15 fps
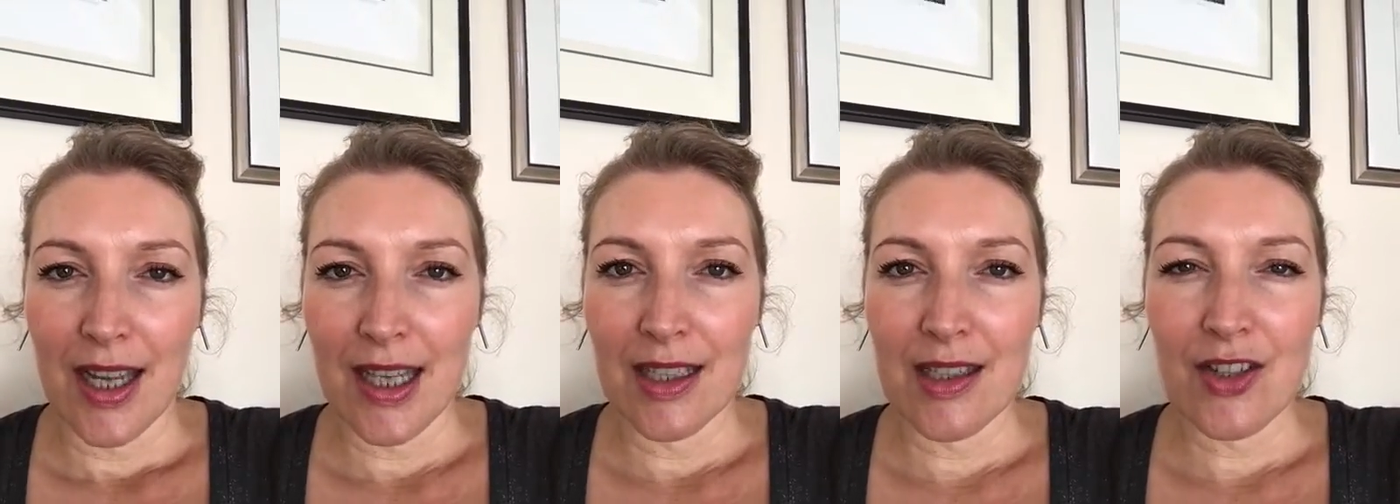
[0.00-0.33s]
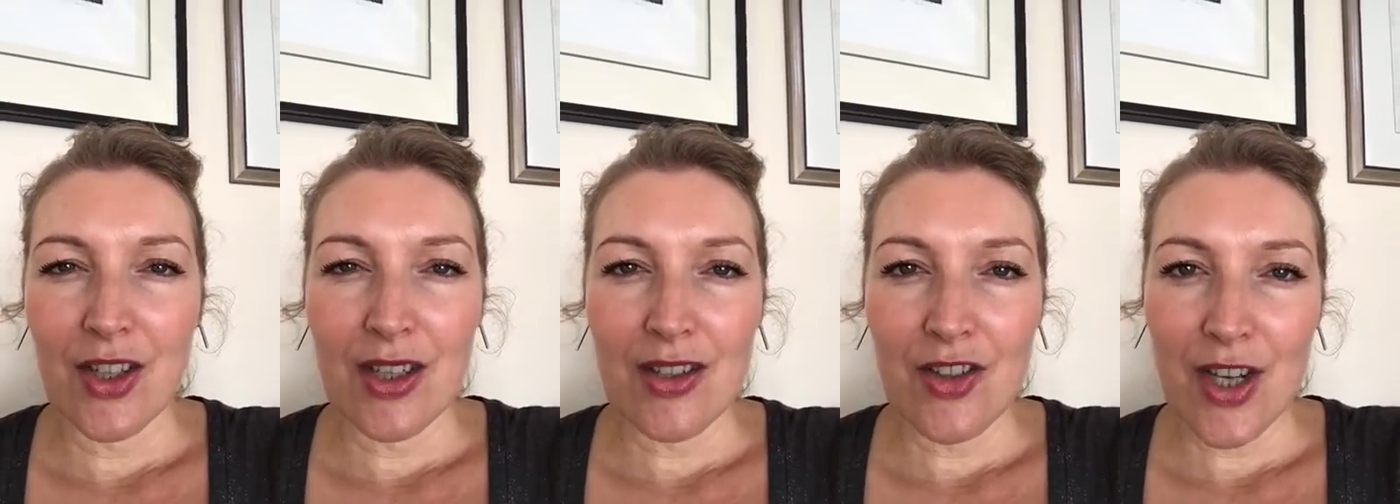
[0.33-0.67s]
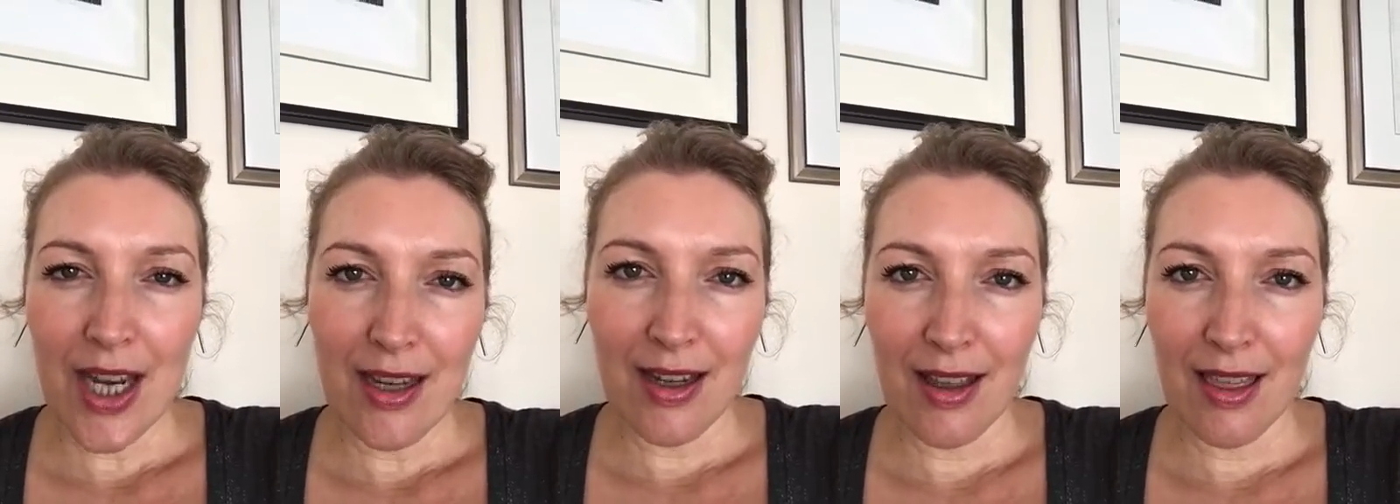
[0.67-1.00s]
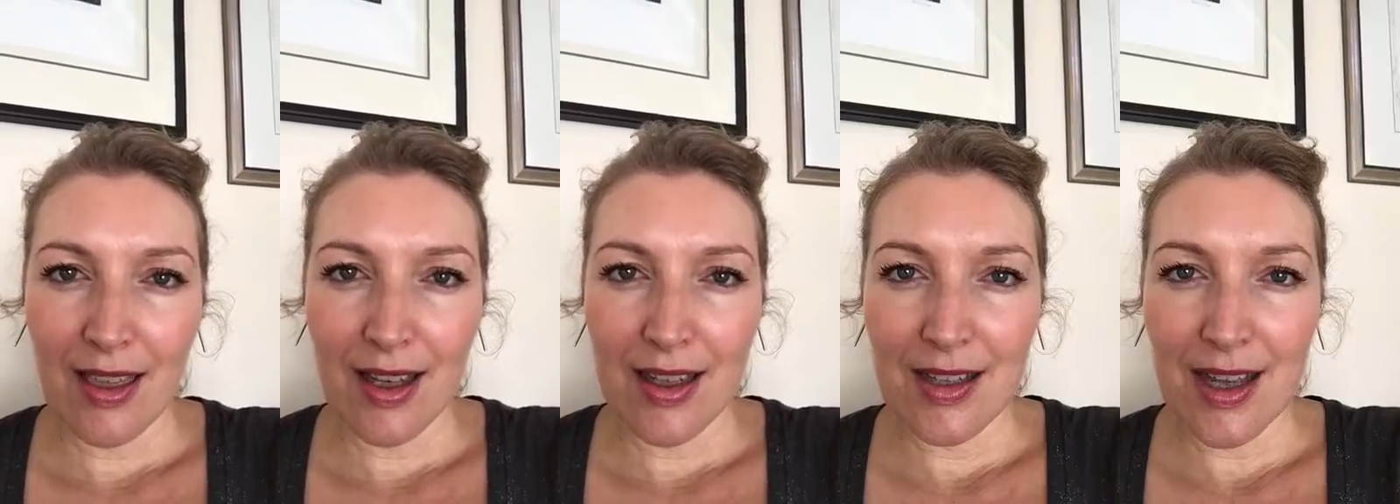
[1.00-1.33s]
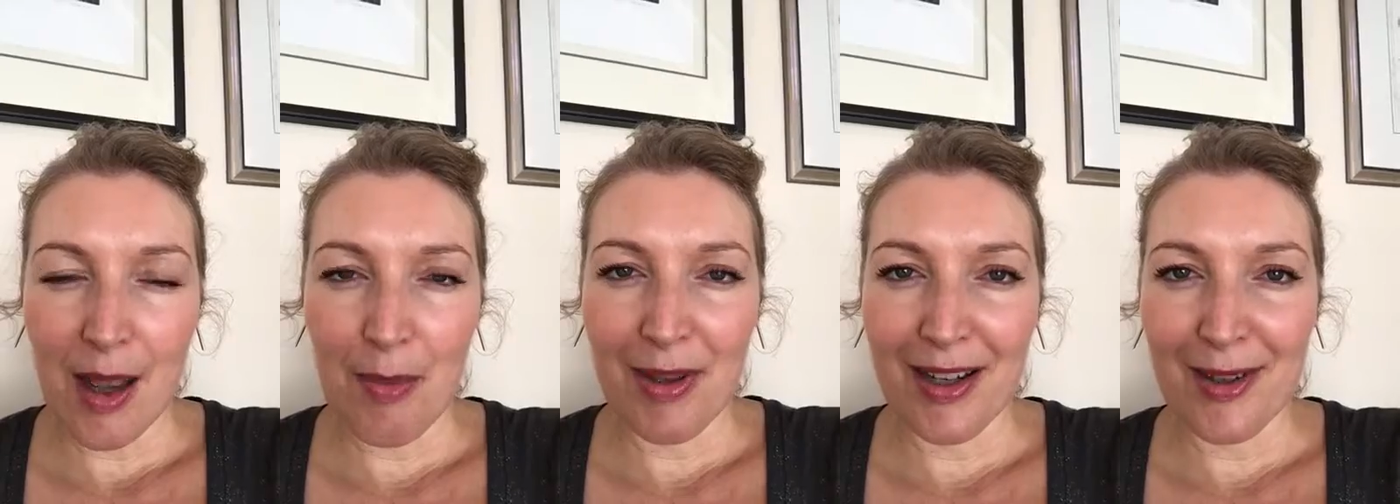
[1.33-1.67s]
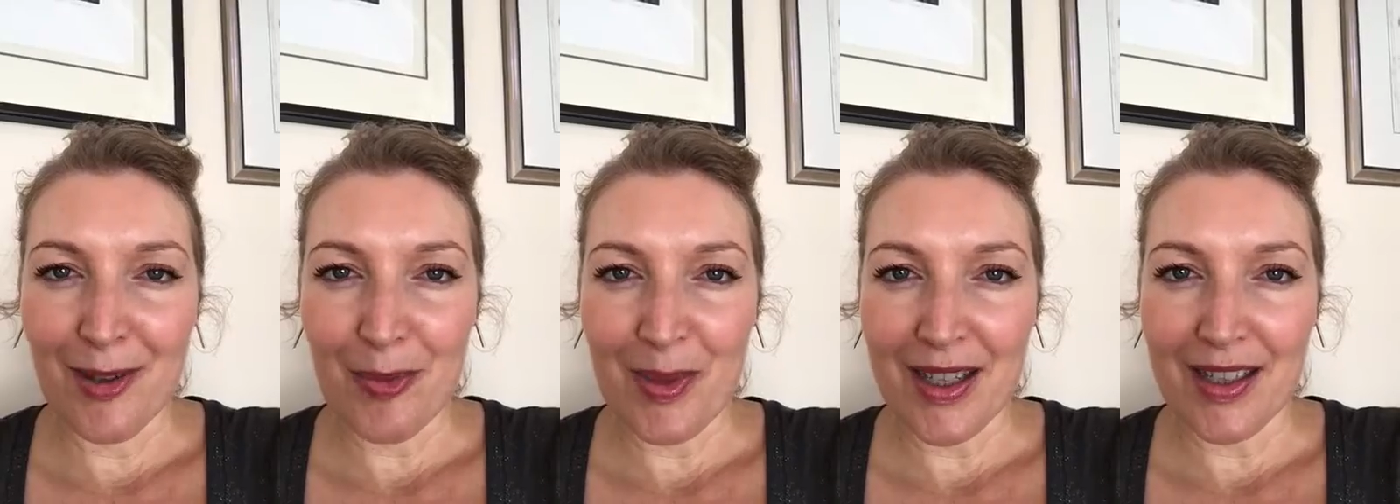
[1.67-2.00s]
and it's just shaking things up a
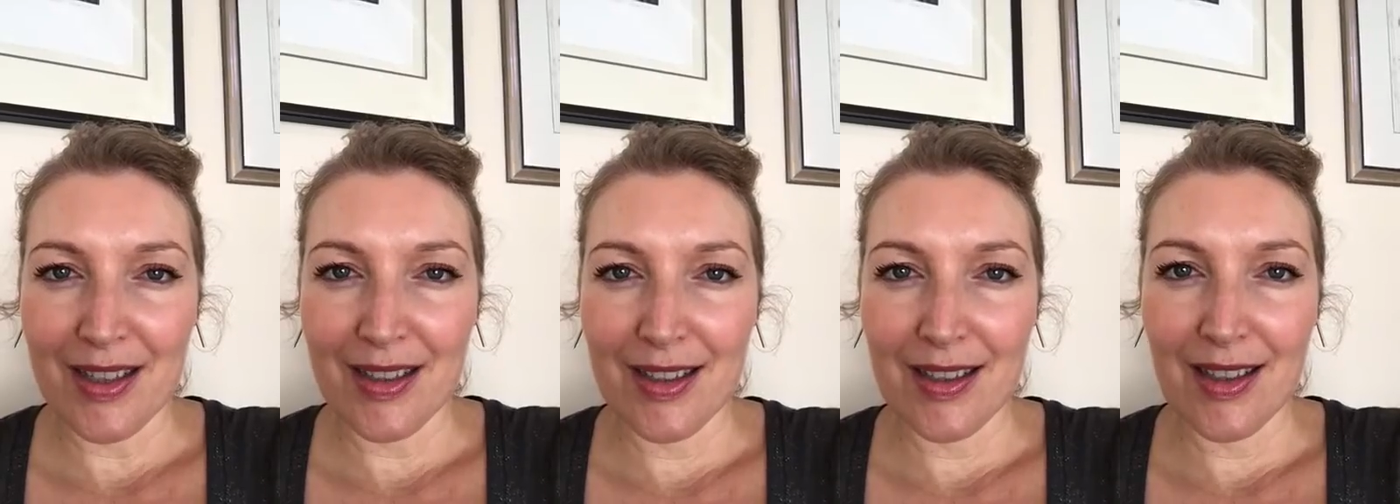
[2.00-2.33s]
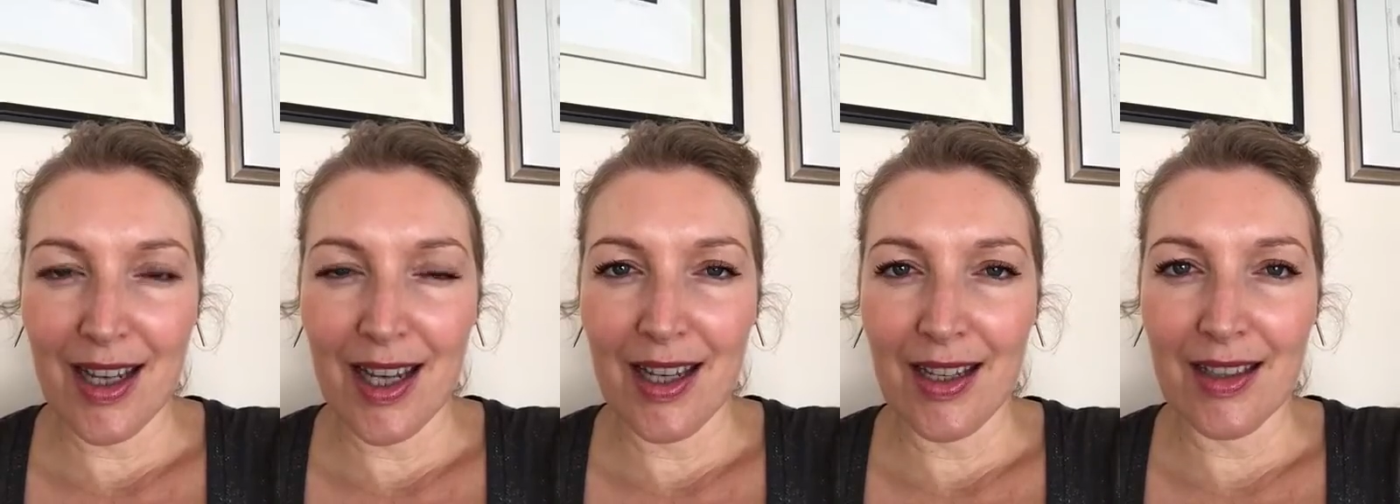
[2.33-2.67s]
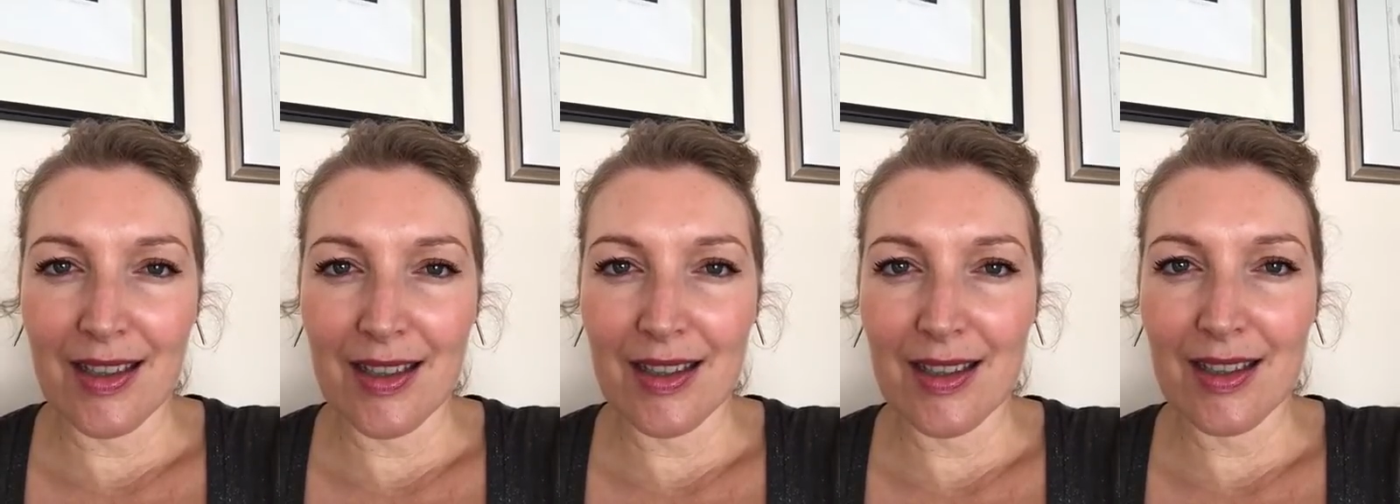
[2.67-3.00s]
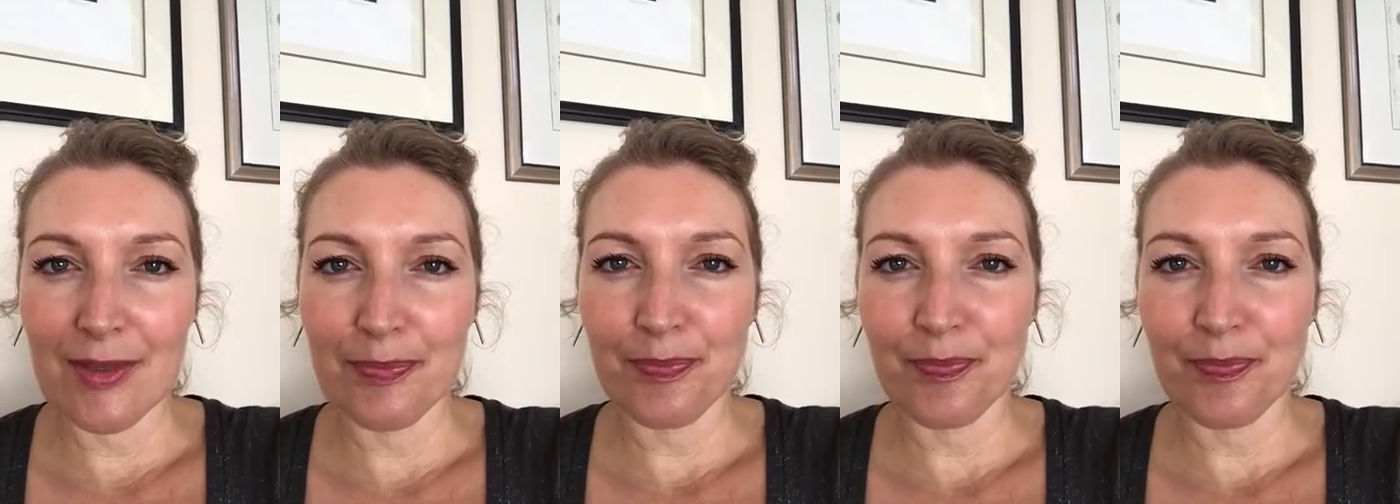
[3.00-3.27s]
little bit. And